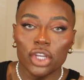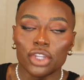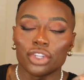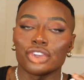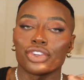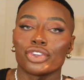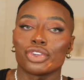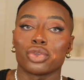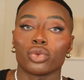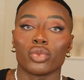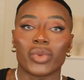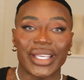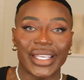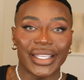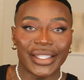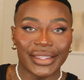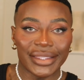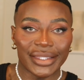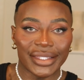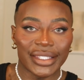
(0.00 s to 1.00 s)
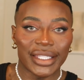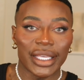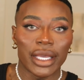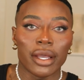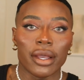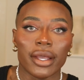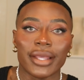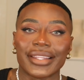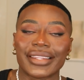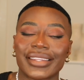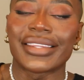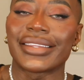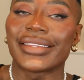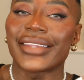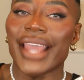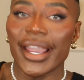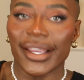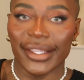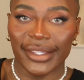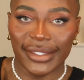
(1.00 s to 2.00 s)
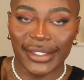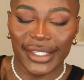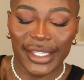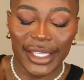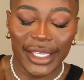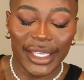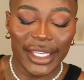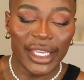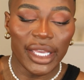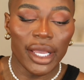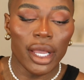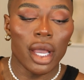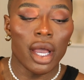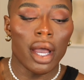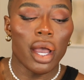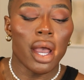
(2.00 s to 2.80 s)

sweet, sexy.